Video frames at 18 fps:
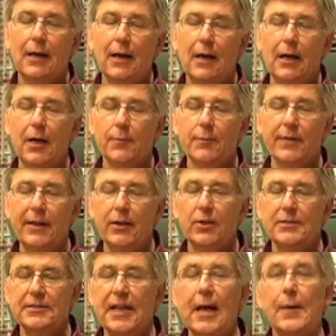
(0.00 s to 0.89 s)
Um, then
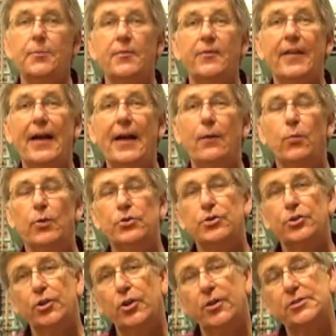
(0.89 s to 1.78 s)
on top of that,
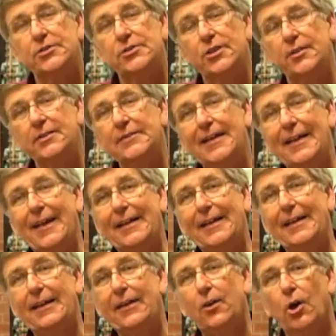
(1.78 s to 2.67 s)
what you're going to start
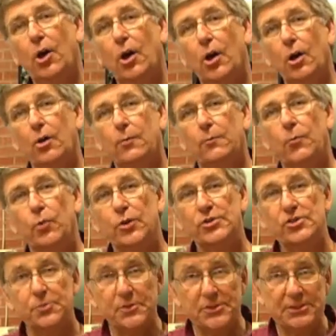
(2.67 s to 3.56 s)
taking are
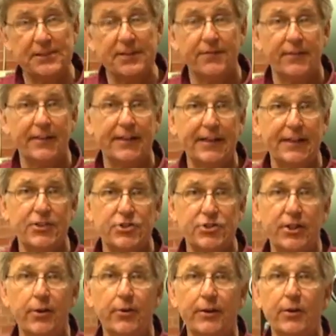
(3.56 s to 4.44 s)
more specific
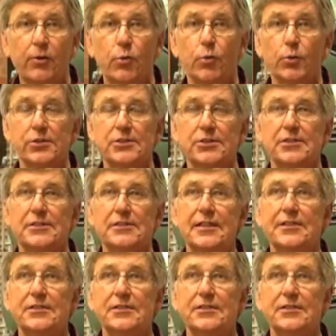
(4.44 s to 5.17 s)
engineering courses.